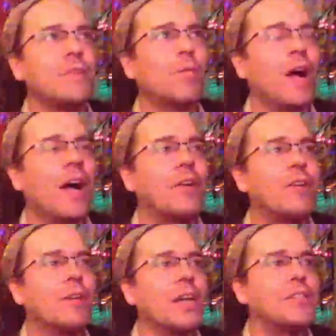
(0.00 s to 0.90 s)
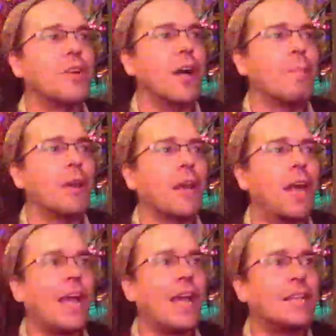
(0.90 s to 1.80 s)
Wow, you guys are up
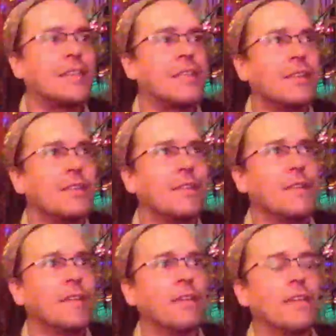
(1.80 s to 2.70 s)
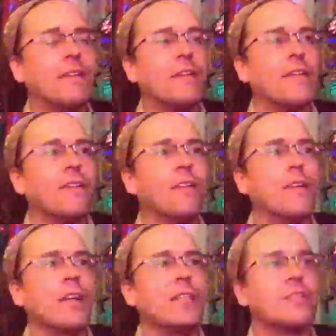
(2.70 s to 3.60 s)
late.
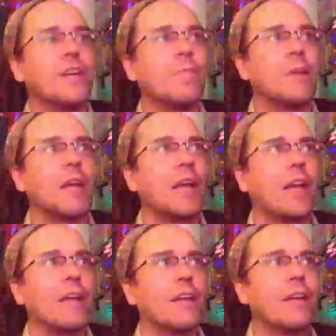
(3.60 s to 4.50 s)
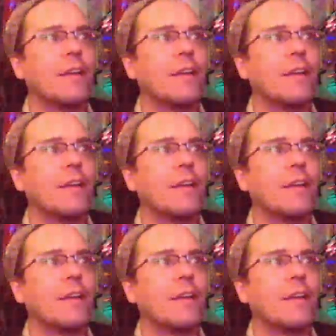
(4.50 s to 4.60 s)
You guys are up late.